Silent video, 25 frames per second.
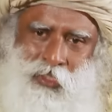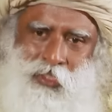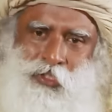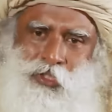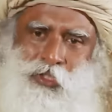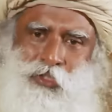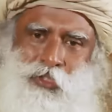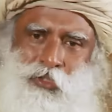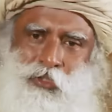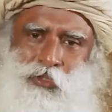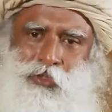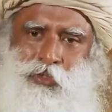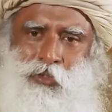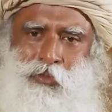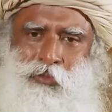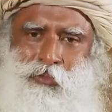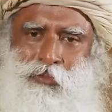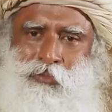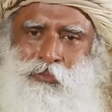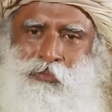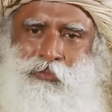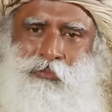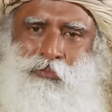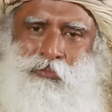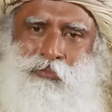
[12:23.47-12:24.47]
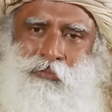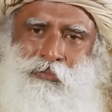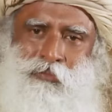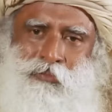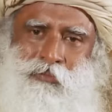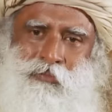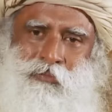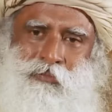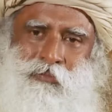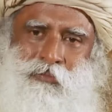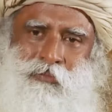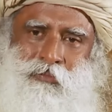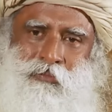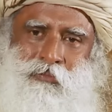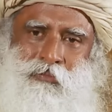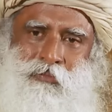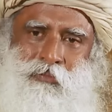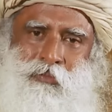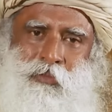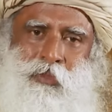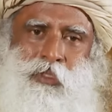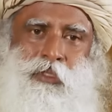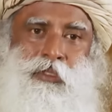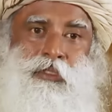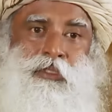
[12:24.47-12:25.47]
isn't it so?
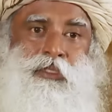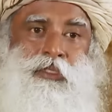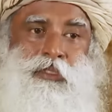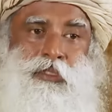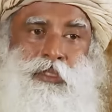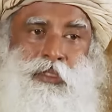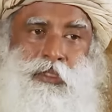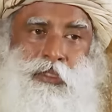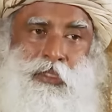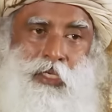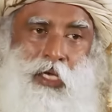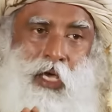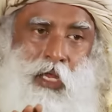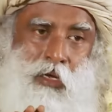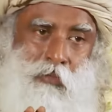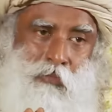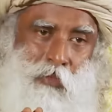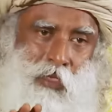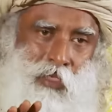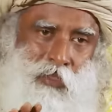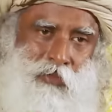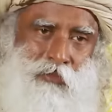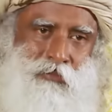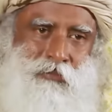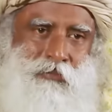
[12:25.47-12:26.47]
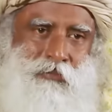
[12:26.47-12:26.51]
This is karma